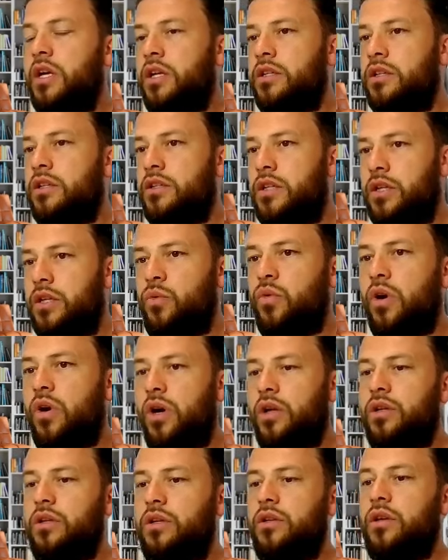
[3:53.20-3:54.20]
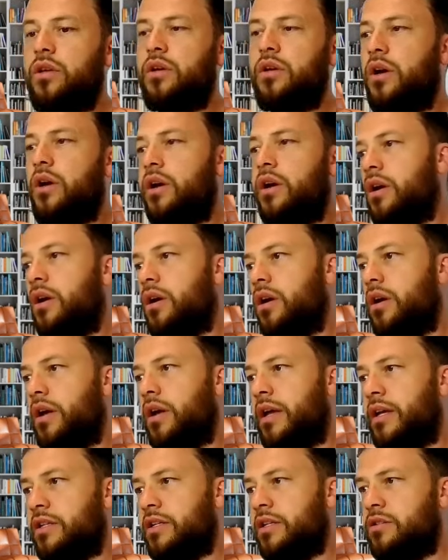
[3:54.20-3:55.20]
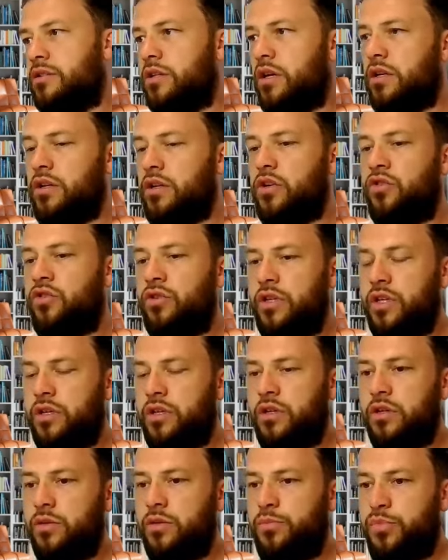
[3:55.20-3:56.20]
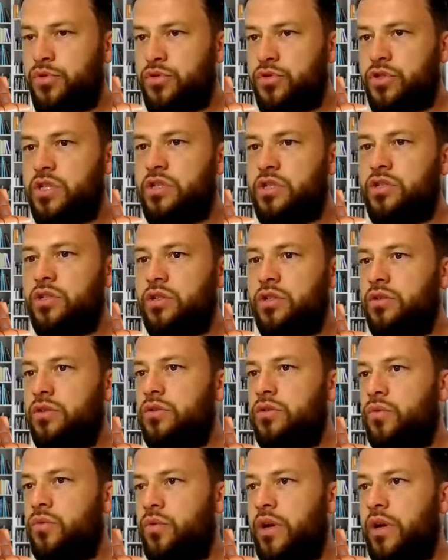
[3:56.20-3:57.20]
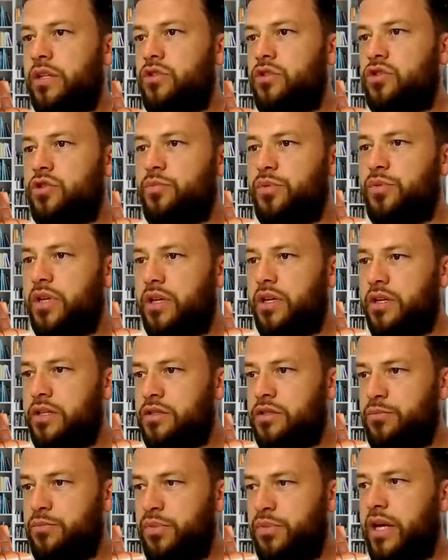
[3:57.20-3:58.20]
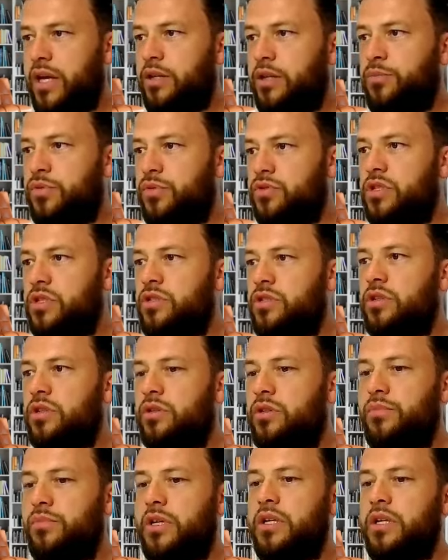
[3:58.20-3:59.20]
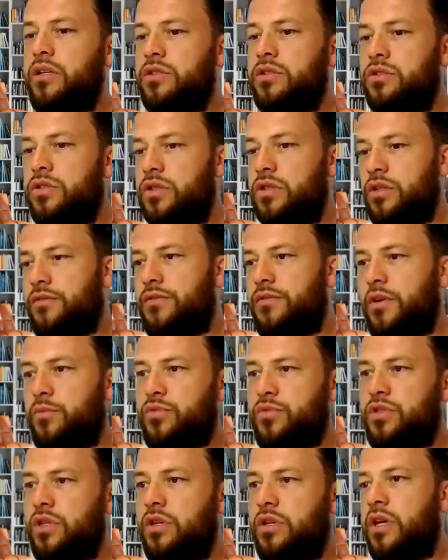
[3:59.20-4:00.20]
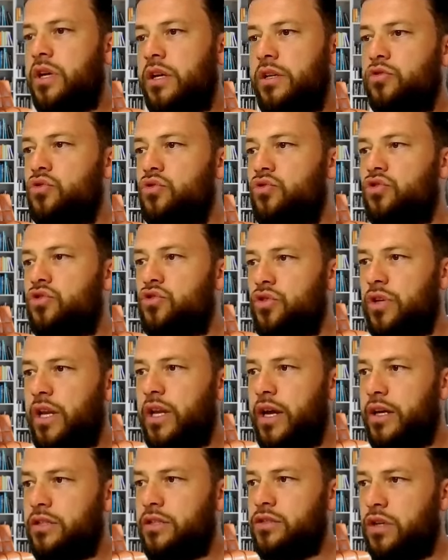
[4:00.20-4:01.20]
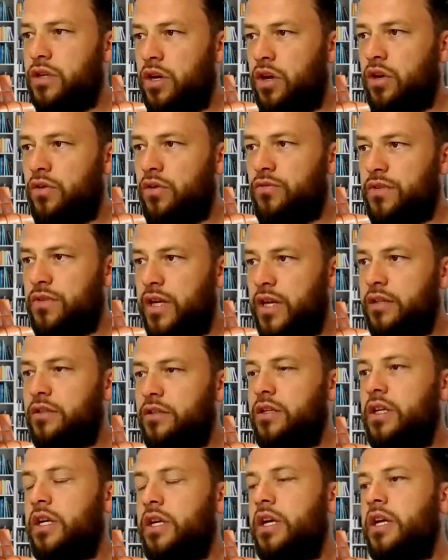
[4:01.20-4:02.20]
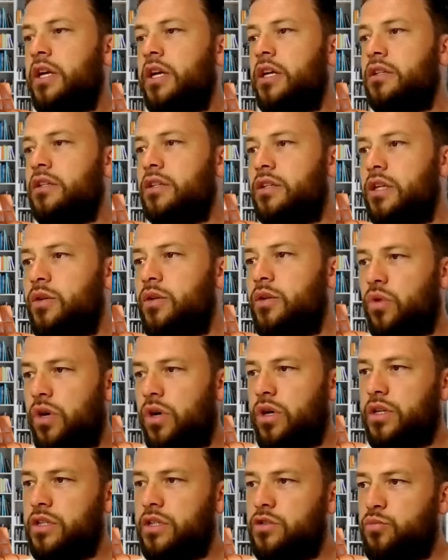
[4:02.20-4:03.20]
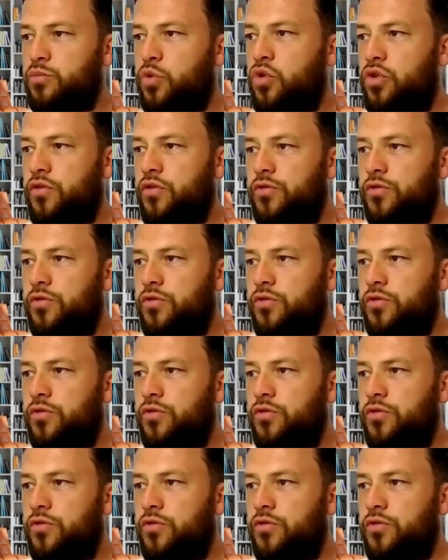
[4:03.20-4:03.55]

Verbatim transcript: The D one Uh, is not a critical position when Jupiter is a bad position, because the Navamsha can neutralize all of that. The D one is more